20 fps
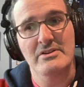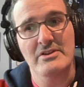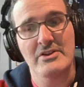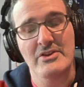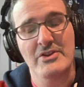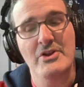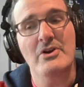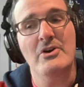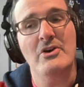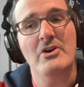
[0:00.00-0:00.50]

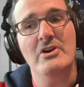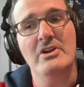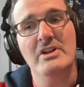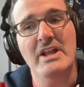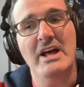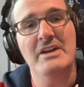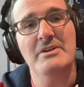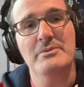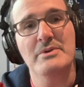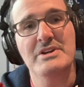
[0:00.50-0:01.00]
there are a
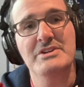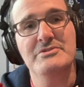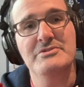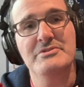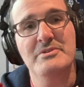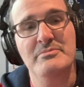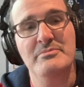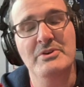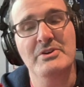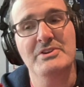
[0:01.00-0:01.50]
lot of ways you
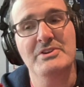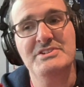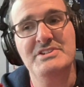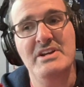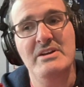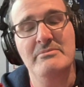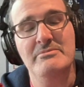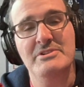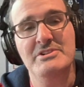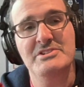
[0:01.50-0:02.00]
can build a
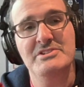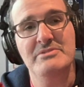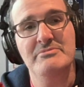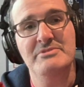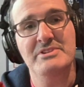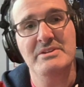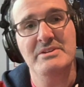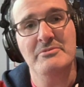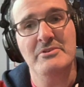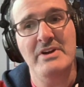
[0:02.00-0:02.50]

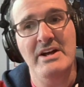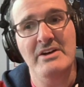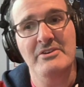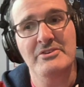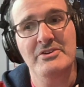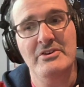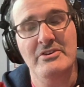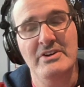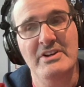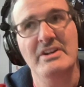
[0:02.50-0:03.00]
championship team
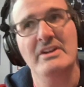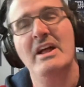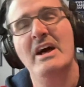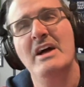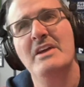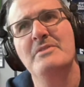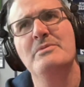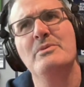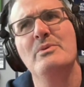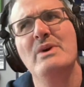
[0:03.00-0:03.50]
around her. In a
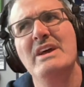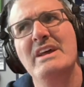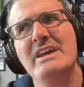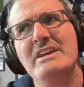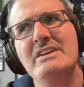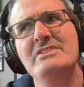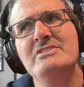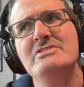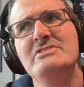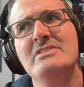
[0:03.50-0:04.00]
lot of
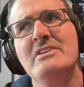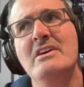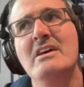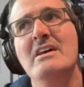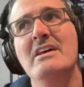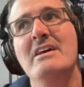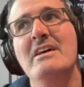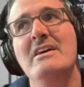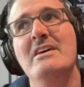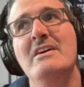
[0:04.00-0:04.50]
ways,
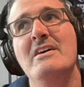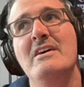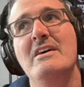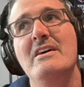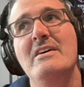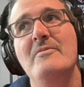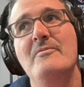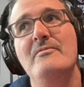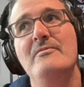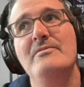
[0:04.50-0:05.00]

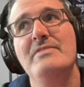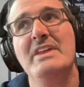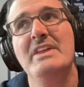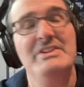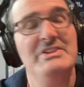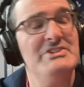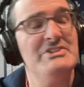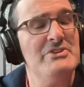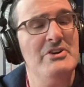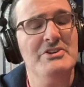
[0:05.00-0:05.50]

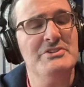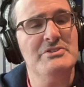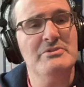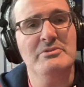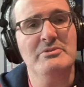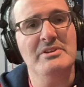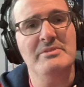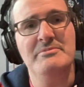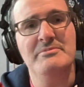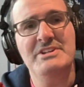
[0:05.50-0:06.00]
and this is also
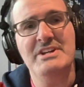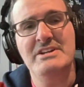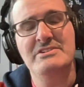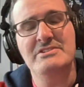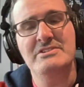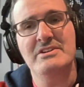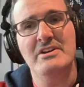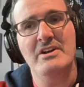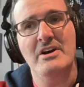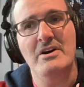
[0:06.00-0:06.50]
a
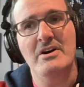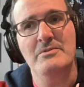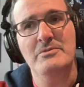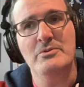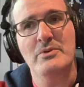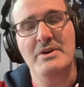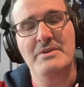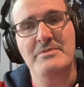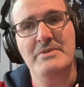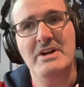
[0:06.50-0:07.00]
limitation of,
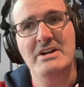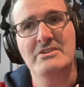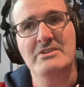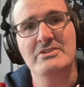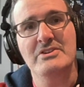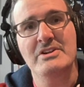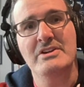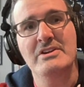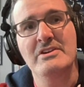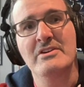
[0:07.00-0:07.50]
quite
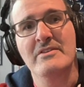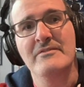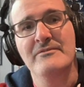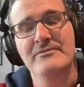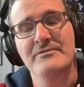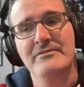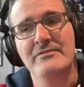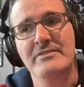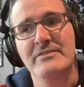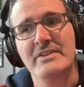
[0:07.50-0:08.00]
frankly,
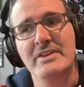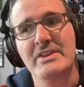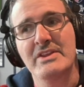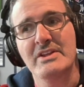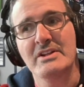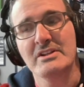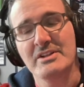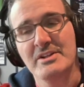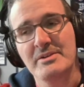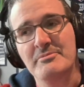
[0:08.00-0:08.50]

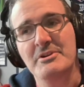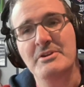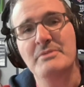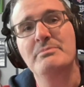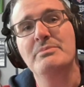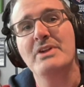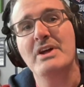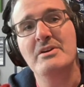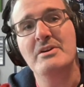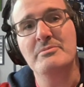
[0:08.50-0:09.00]
the
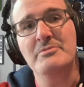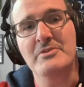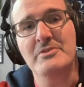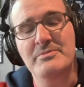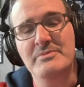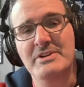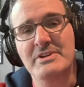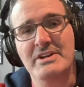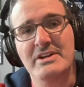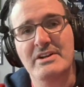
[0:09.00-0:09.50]
limited player
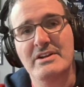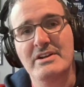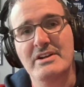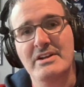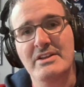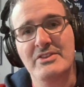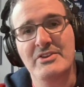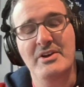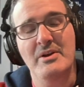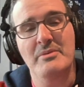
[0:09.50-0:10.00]
movement
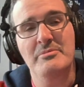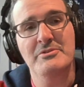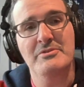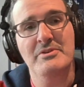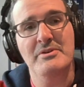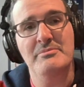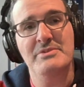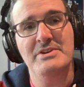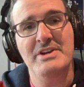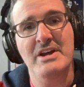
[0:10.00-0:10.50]
in the
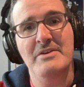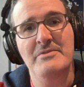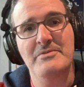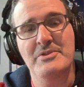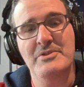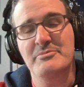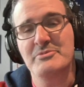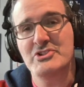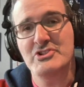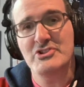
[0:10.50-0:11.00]
WNBA
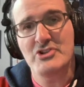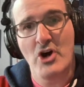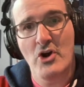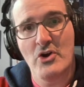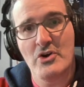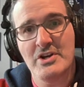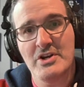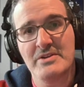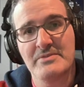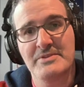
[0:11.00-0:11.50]
for the
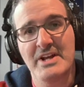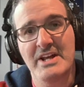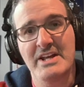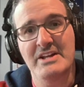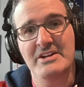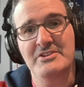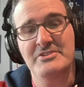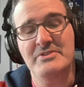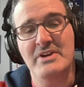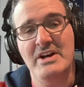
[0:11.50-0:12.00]
majority of
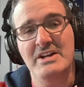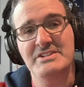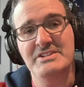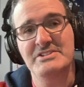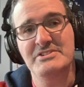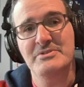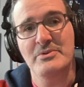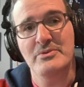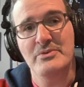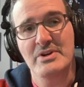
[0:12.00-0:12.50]
Diana
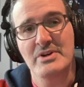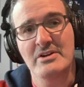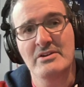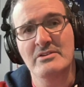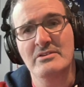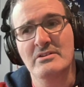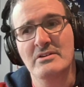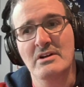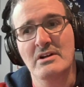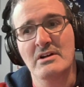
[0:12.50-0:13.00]
Taurasi's
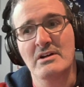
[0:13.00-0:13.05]
career.